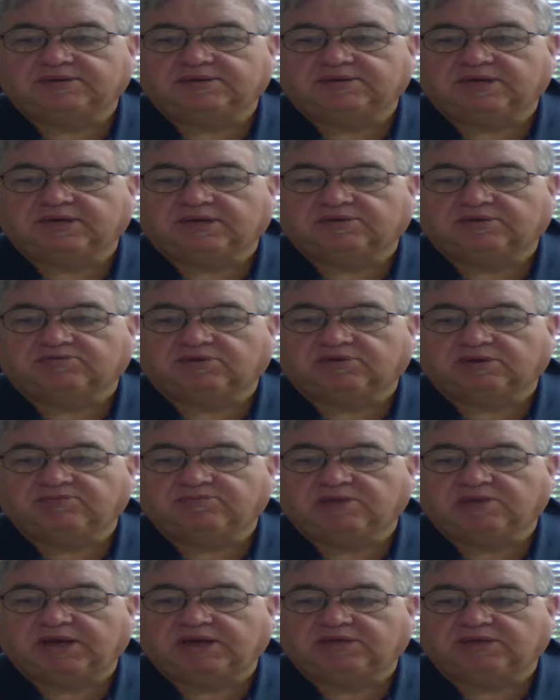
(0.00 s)
that really
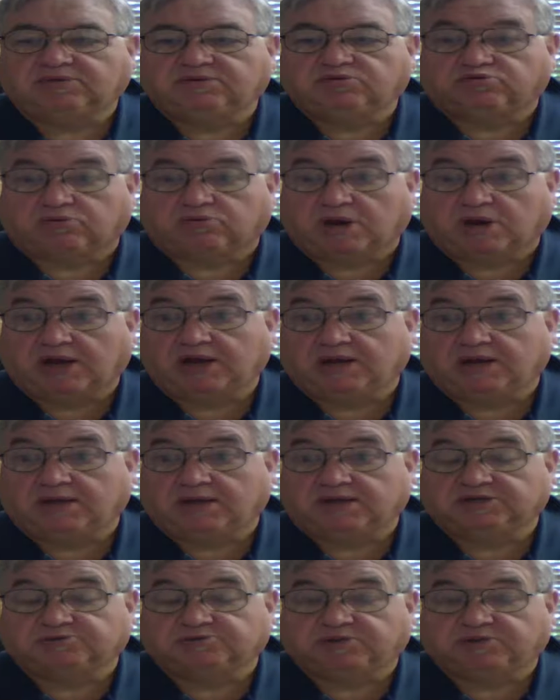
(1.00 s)
made writing
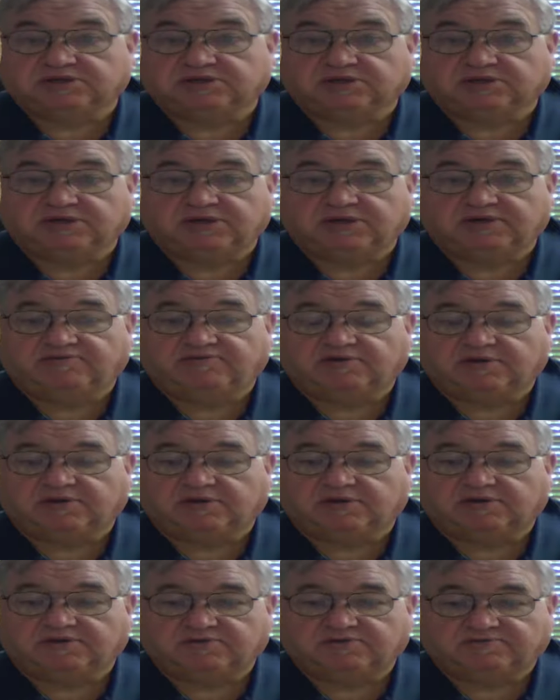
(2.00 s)
especially
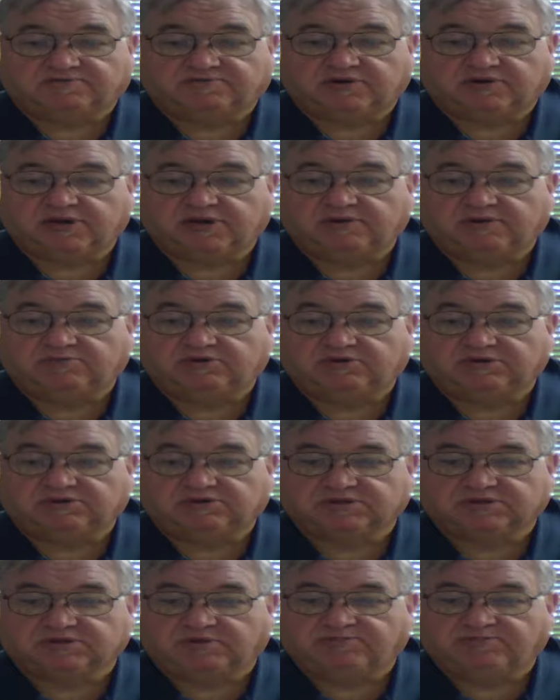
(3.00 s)
difficult for him, which
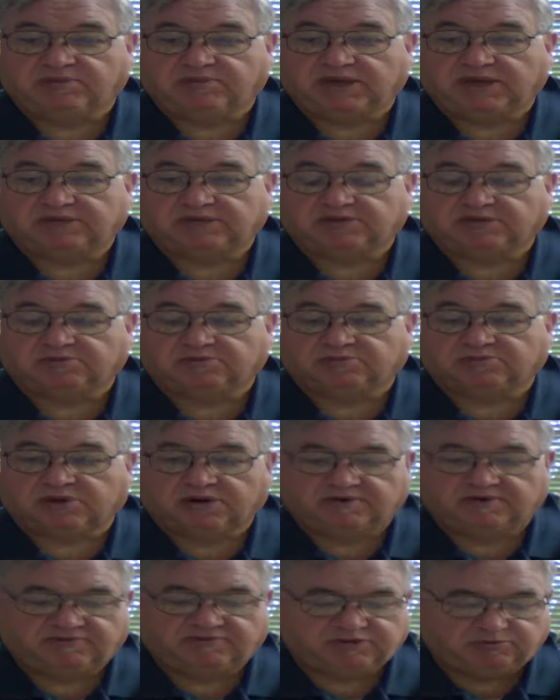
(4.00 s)
was a major
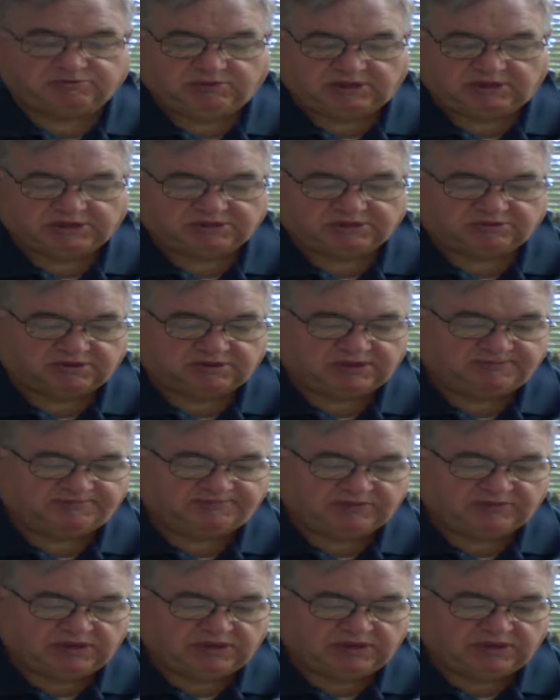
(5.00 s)
part of his ministry.